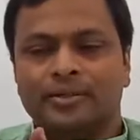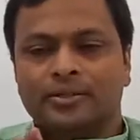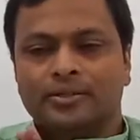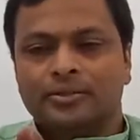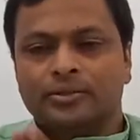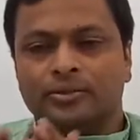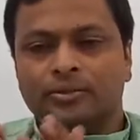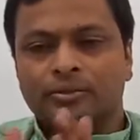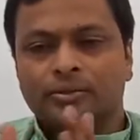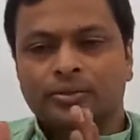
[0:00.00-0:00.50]

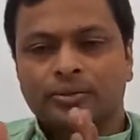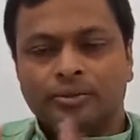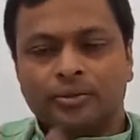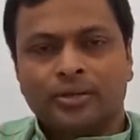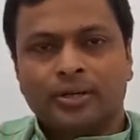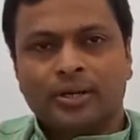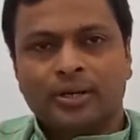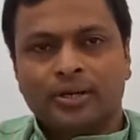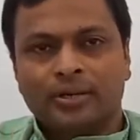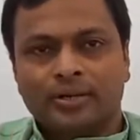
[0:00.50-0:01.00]
So
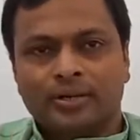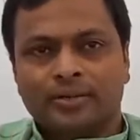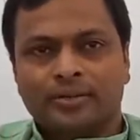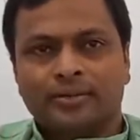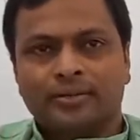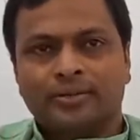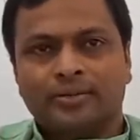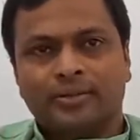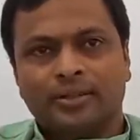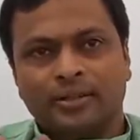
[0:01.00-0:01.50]
yoga,
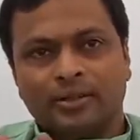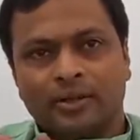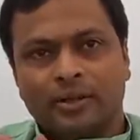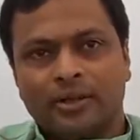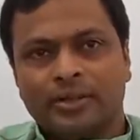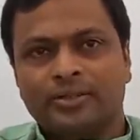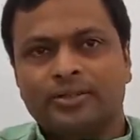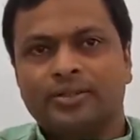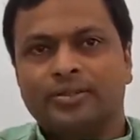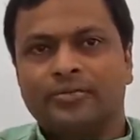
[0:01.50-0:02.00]
the
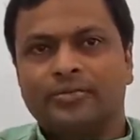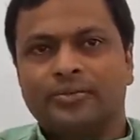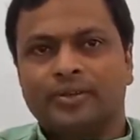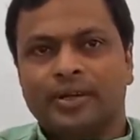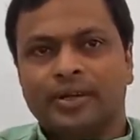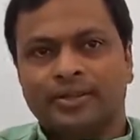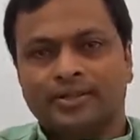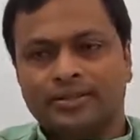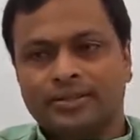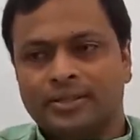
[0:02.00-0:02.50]
knowledge of
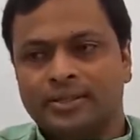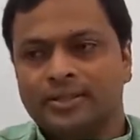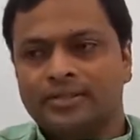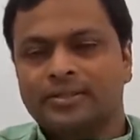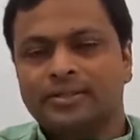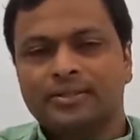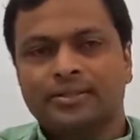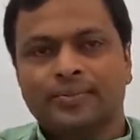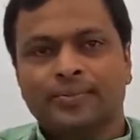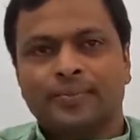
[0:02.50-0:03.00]

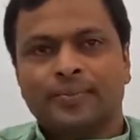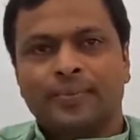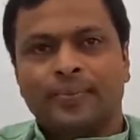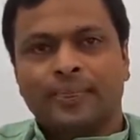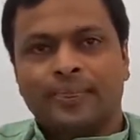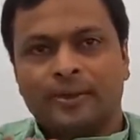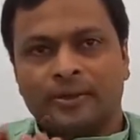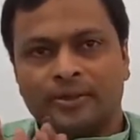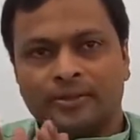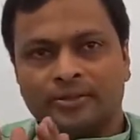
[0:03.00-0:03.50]
asanas,
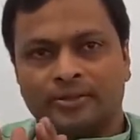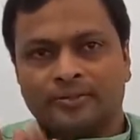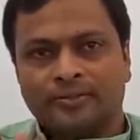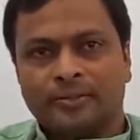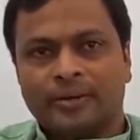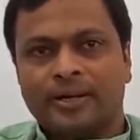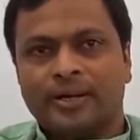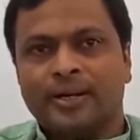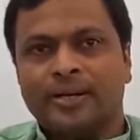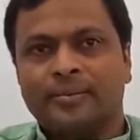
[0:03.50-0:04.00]
knowledge of
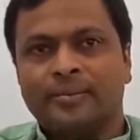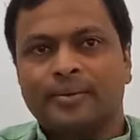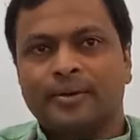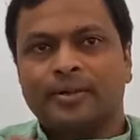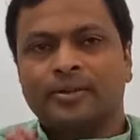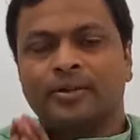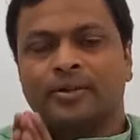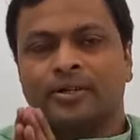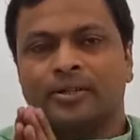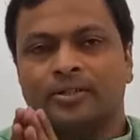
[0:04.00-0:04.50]
pranayama,
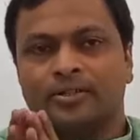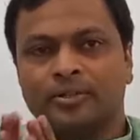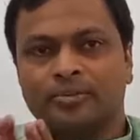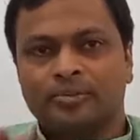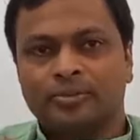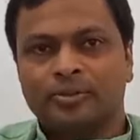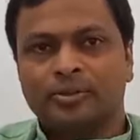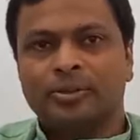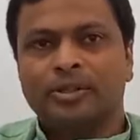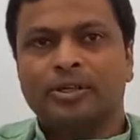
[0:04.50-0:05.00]
knowledge of
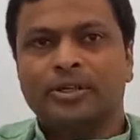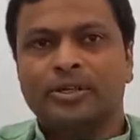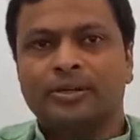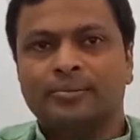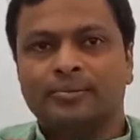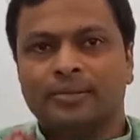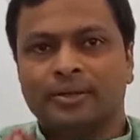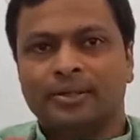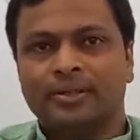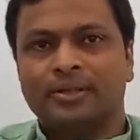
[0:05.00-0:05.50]
mudra,
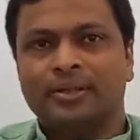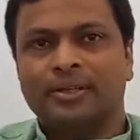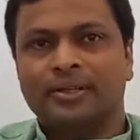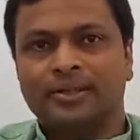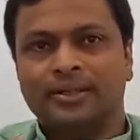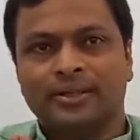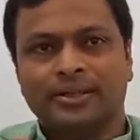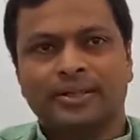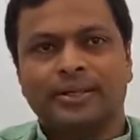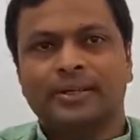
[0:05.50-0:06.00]

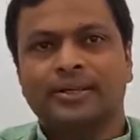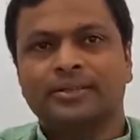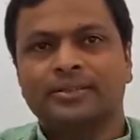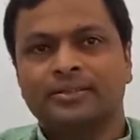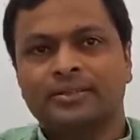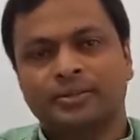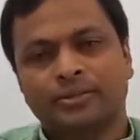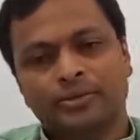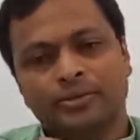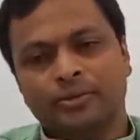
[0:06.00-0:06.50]
bandha,
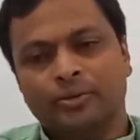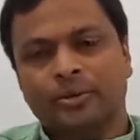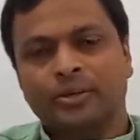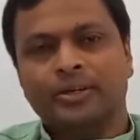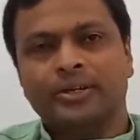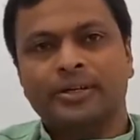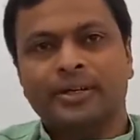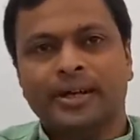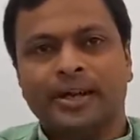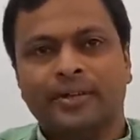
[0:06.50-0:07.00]
kriyas, you
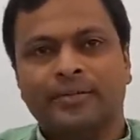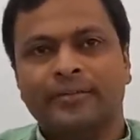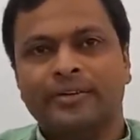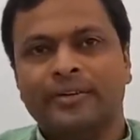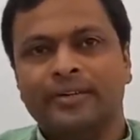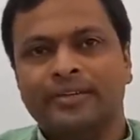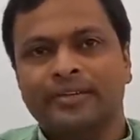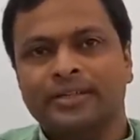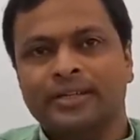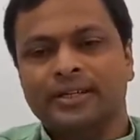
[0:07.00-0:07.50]
already have
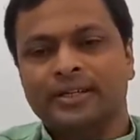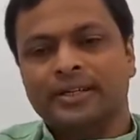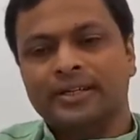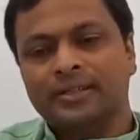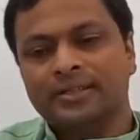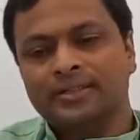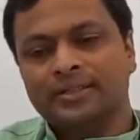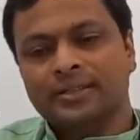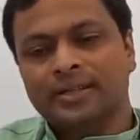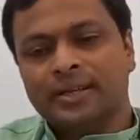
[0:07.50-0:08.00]
it in
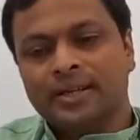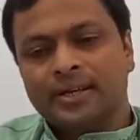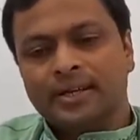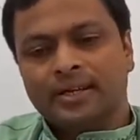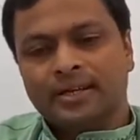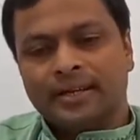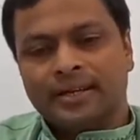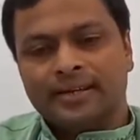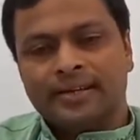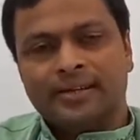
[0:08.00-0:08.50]
its
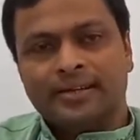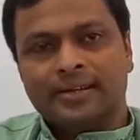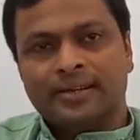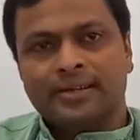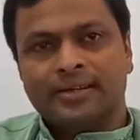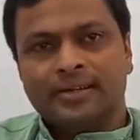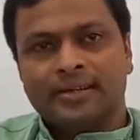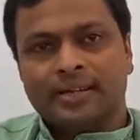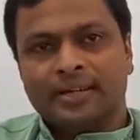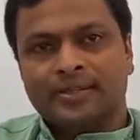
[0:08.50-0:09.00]

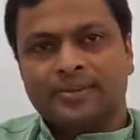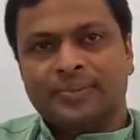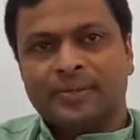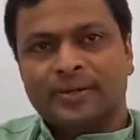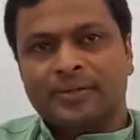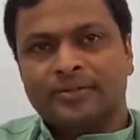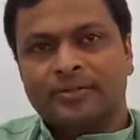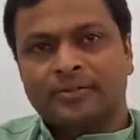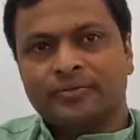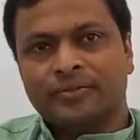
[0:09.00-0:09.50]
technical
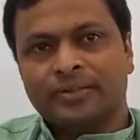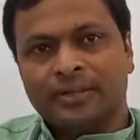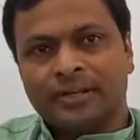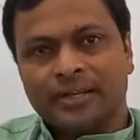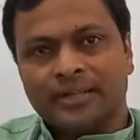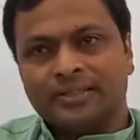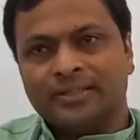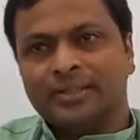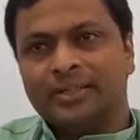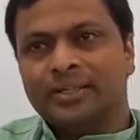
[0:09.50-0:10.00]
aspects of a
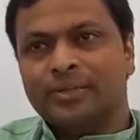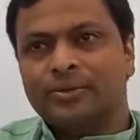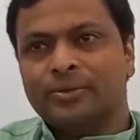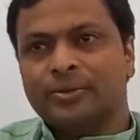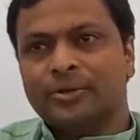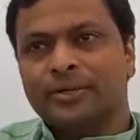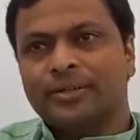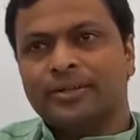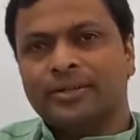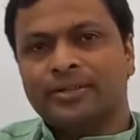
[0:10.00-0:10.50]
classical
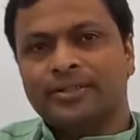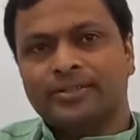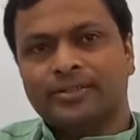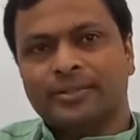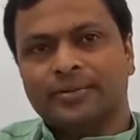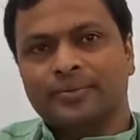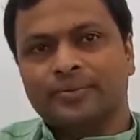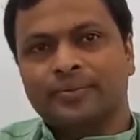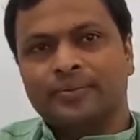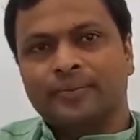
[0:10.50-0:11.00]
yoga tradition.